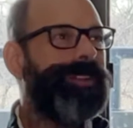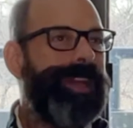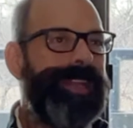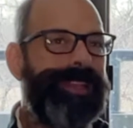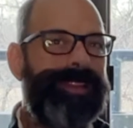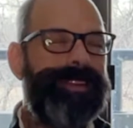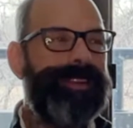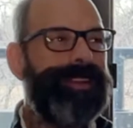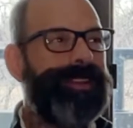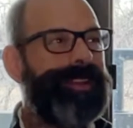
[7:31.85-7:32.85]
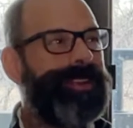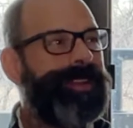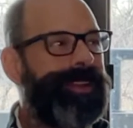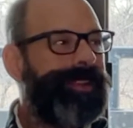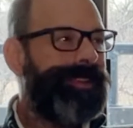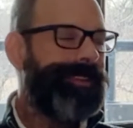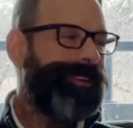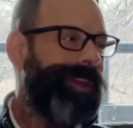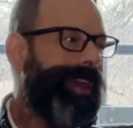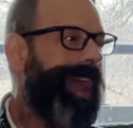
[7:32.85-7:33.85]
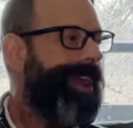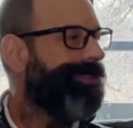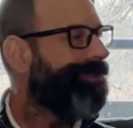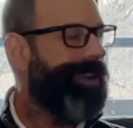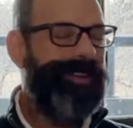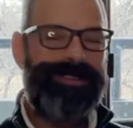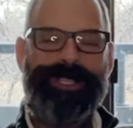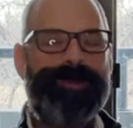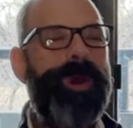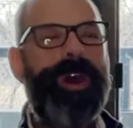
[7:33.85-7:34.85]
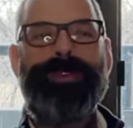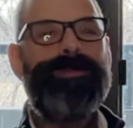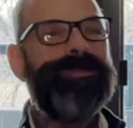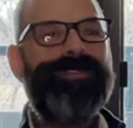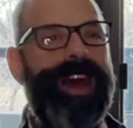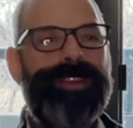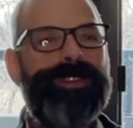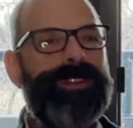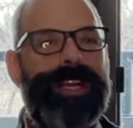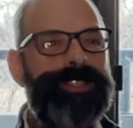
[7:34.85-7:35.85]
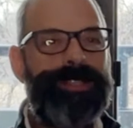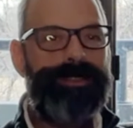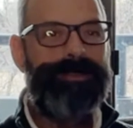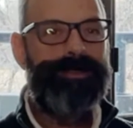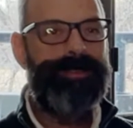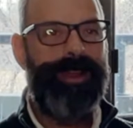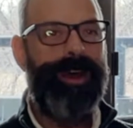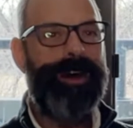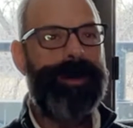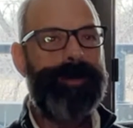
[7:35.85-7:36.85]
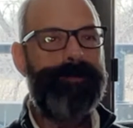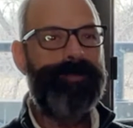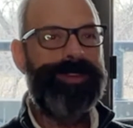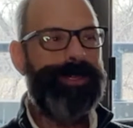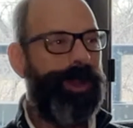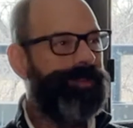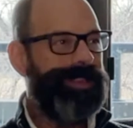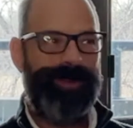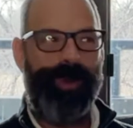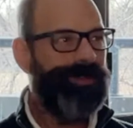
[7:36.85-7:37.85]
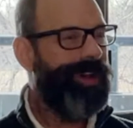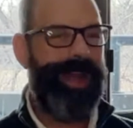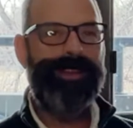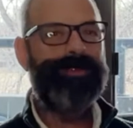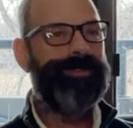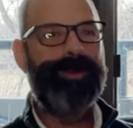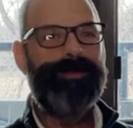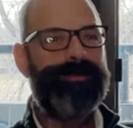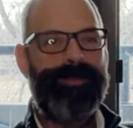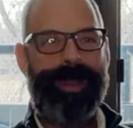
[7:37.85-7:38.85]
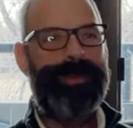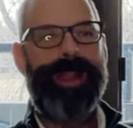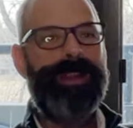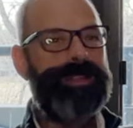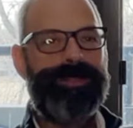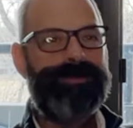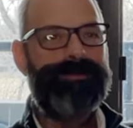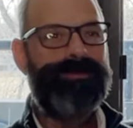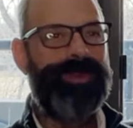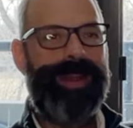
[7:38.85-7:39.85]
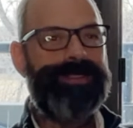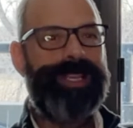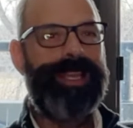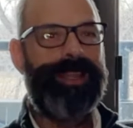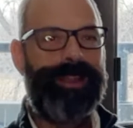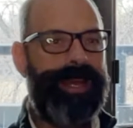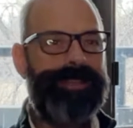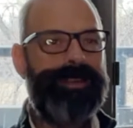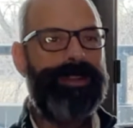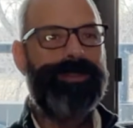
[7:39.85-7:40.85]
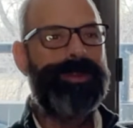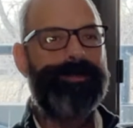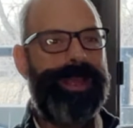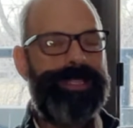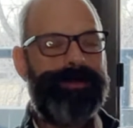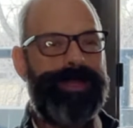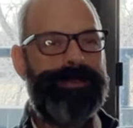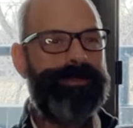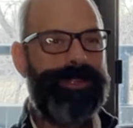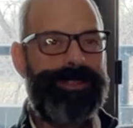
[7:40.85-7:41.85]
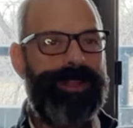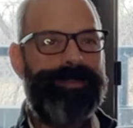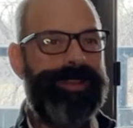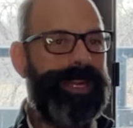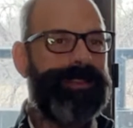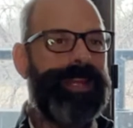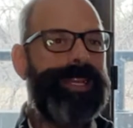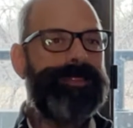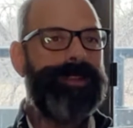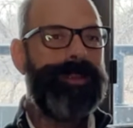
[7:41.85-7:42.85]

Like, I have a small vinyl collection. Some of it's old vinyl from my parents when I was a kid. I dug through the basement and took stuff that I liked.